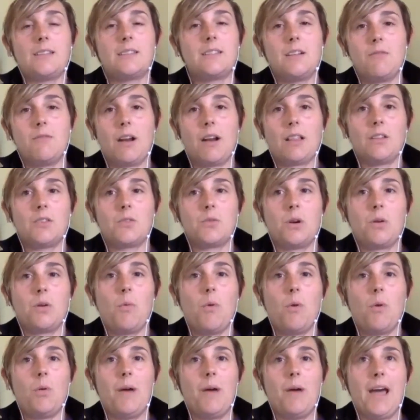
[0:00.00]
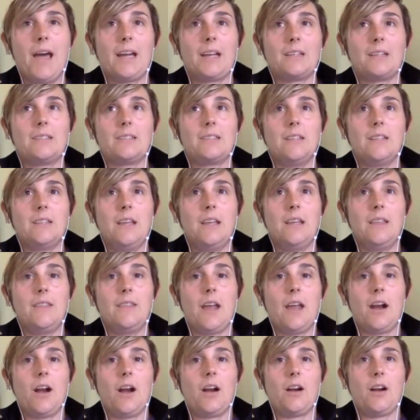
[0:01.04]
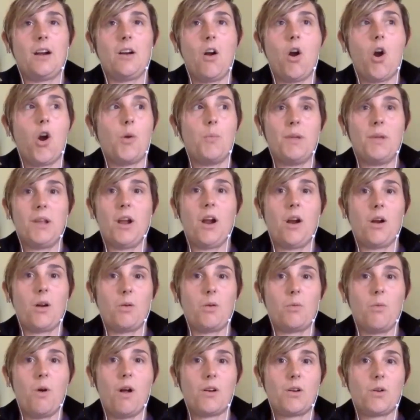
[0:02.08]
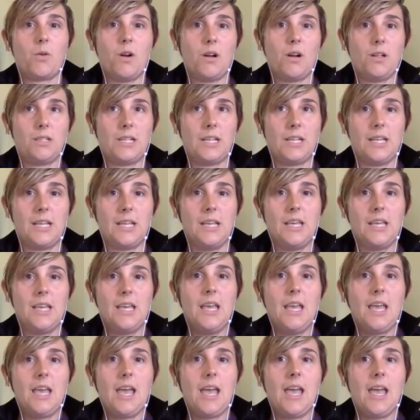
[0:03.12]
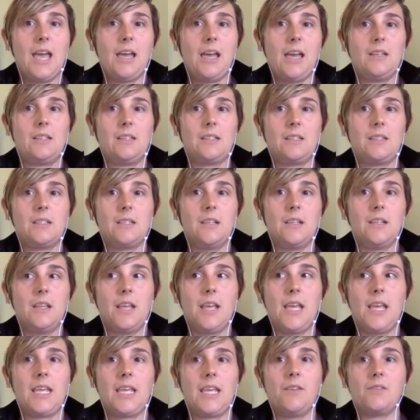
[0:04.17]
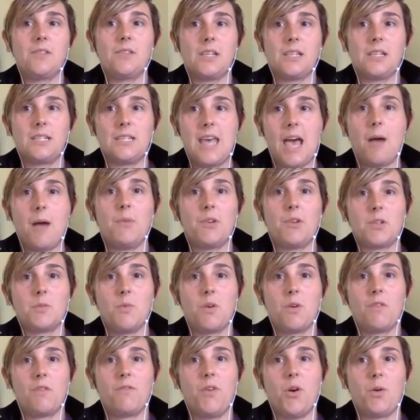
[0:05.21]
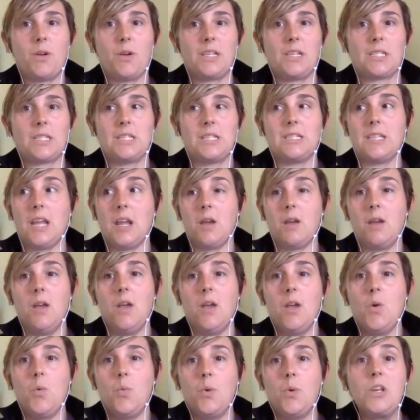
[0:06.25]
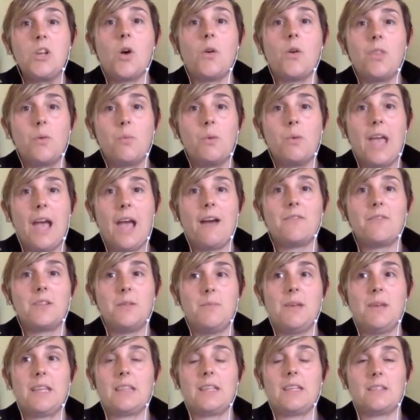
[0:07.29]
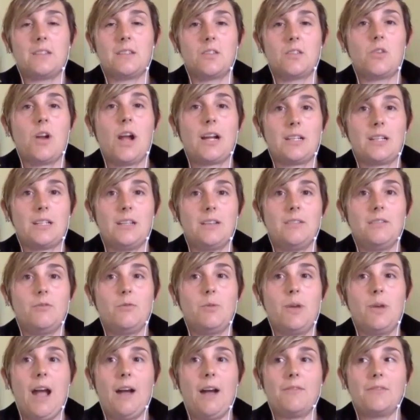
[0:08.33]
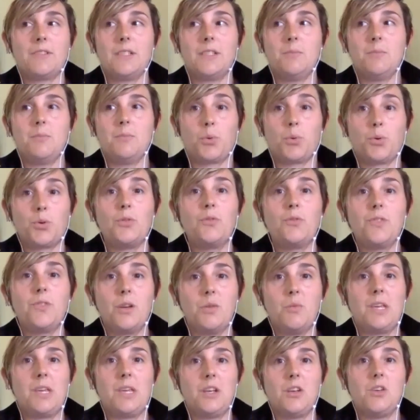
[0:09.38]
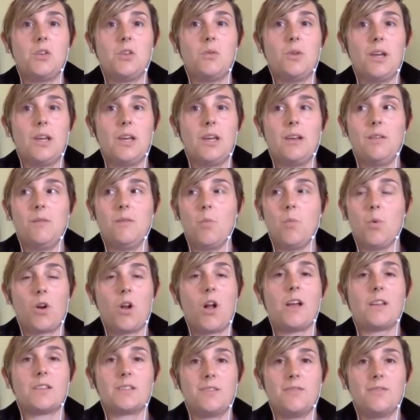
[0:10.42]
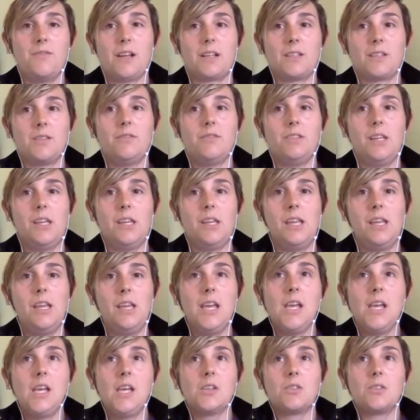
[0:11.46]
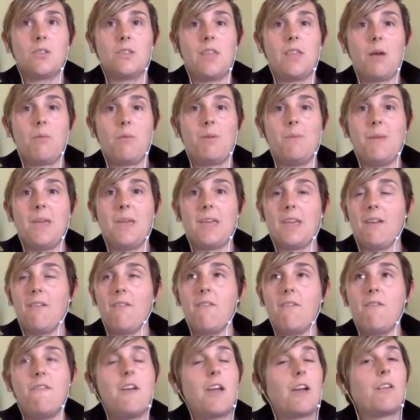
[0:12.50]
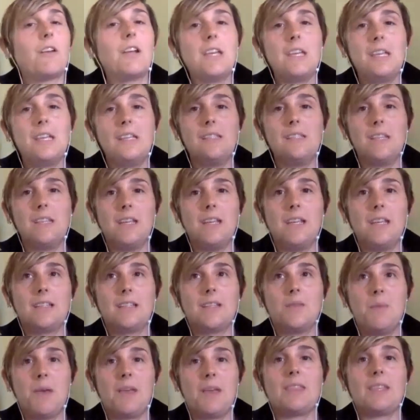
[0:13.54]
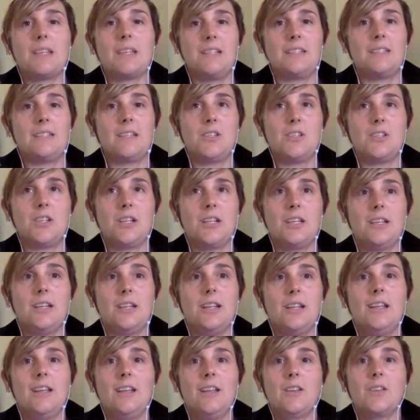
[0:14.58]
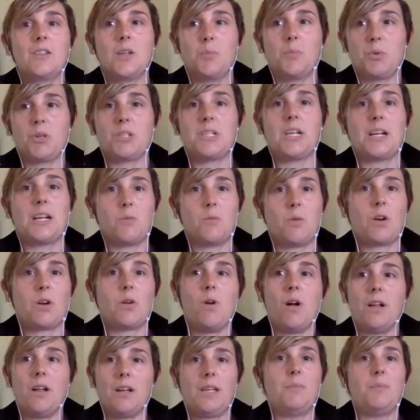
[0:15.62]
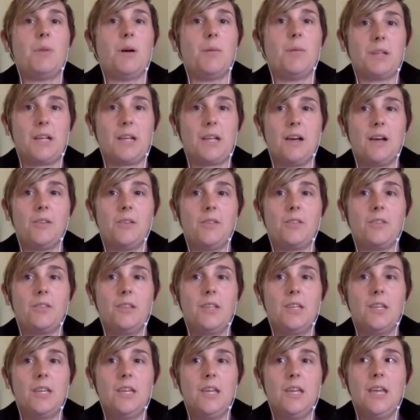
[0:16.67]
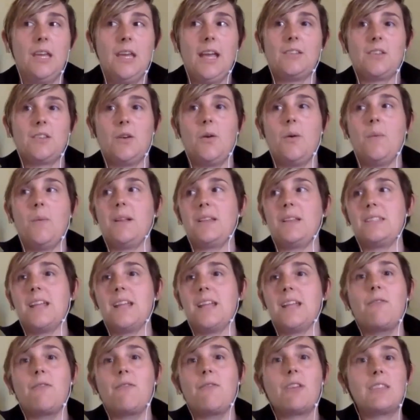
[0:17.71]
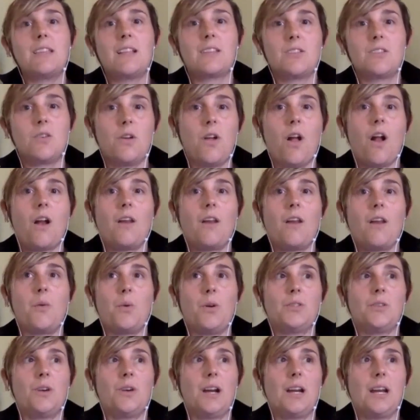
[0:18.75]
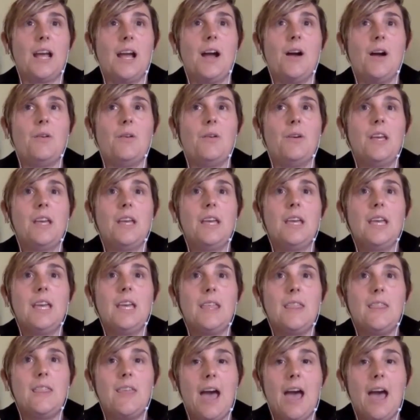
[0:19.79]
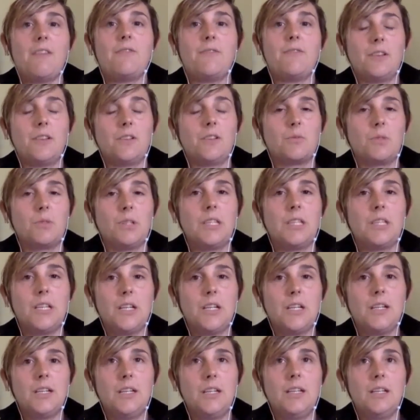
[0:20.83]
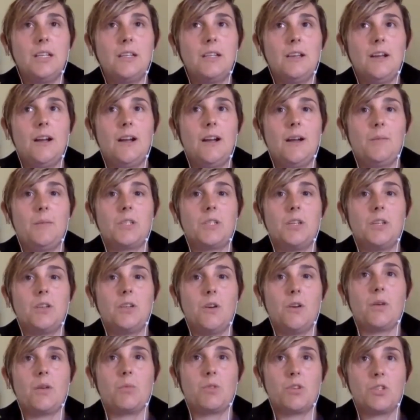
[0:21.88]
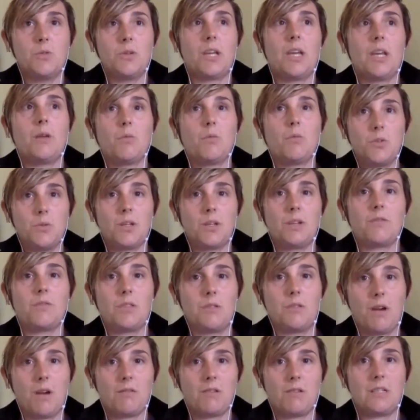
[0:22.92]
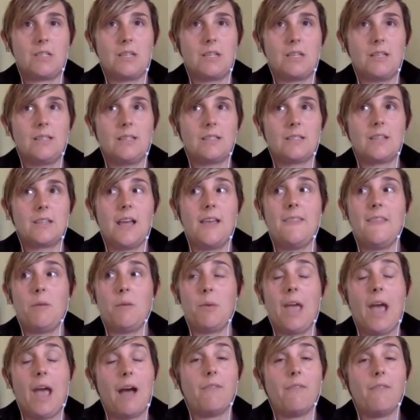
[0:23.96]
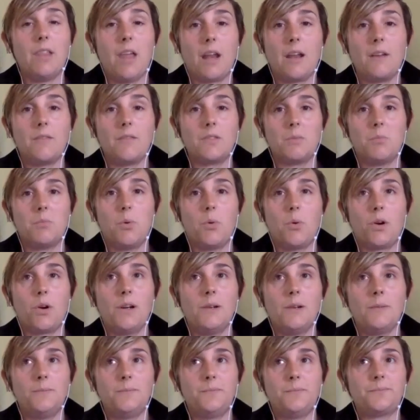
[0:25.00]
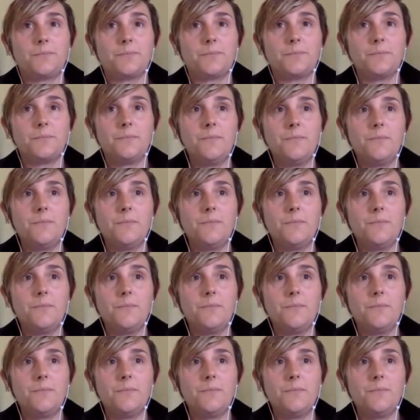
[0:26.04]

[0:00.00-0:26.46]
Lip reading: constant regulatory rollbacks that are harming our water quality, and it gives us that much more focus to say we know that we have to make this attractive. We have to prove that we can do it more cost effectively so that we make it very easy to make the decision to protect water quality and public health. And so, amongst everything that's going on in the world right now, that feels really good, to know that we're doing it for the right reasons, and that we have a lot of support,